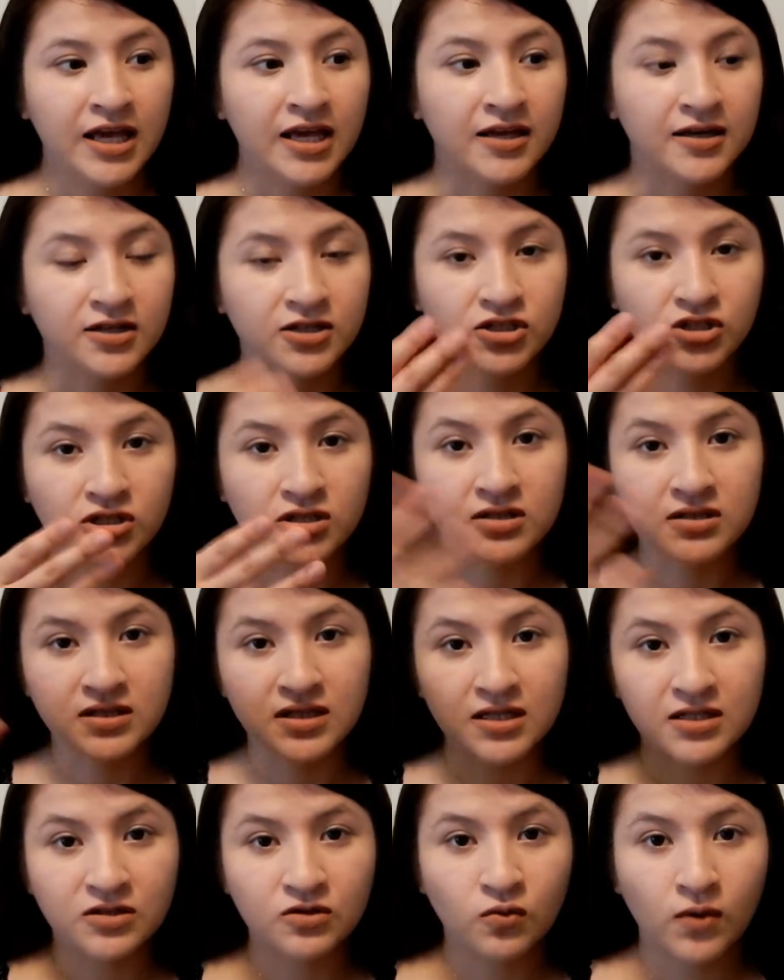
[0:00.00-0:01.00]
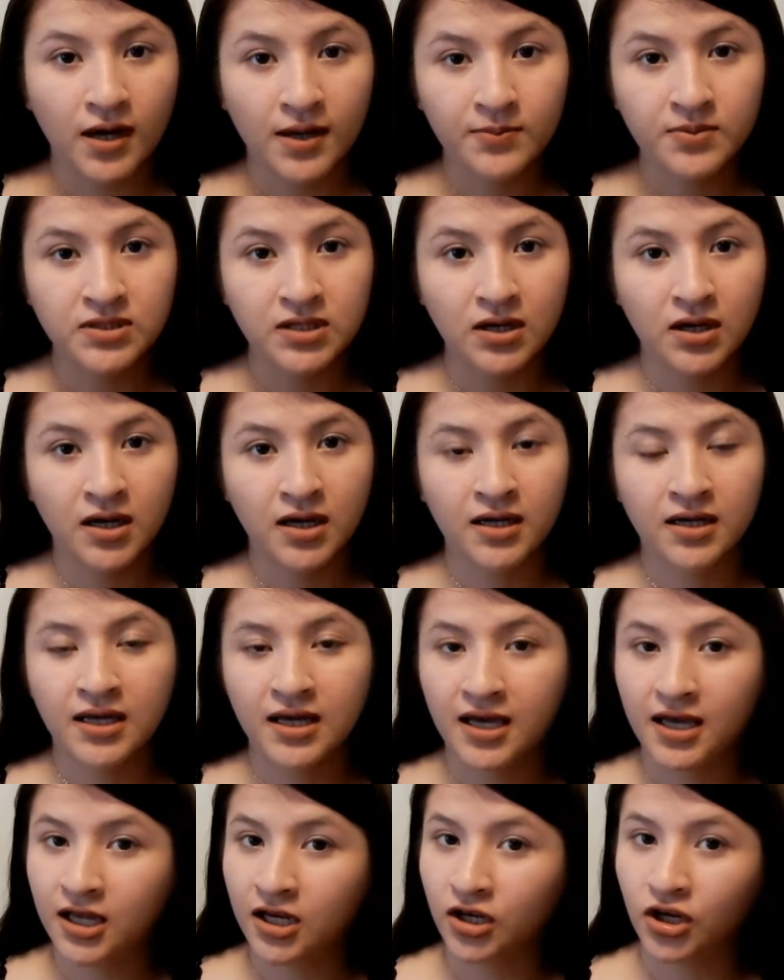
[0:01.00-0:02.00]
It is just swiped on
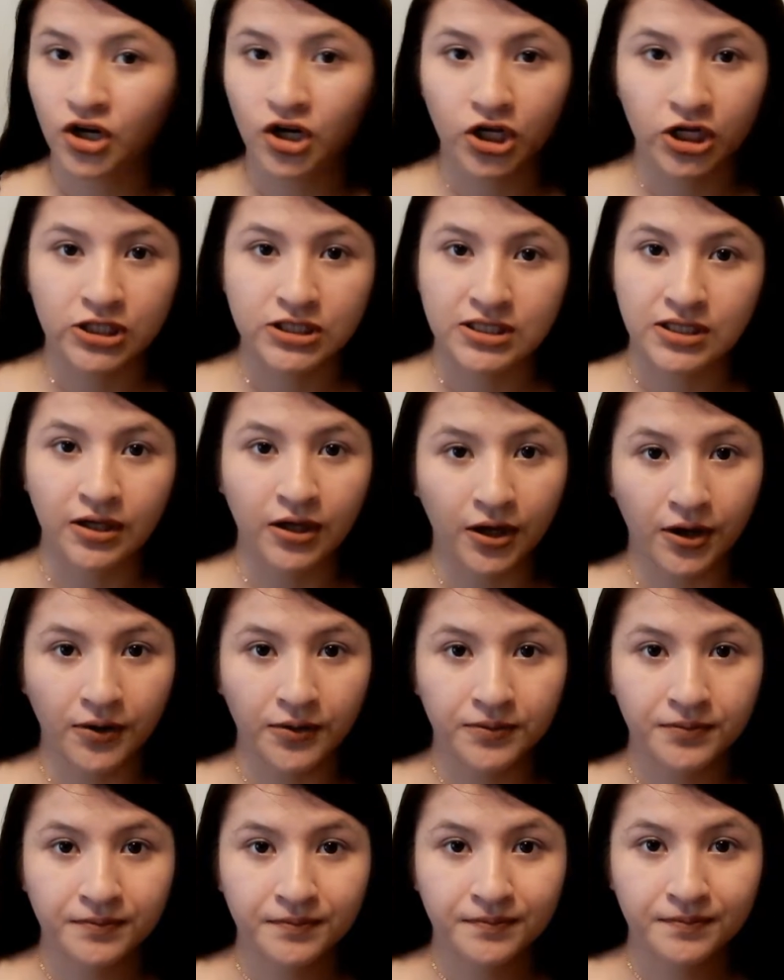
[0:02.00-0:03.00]
and you're good to go.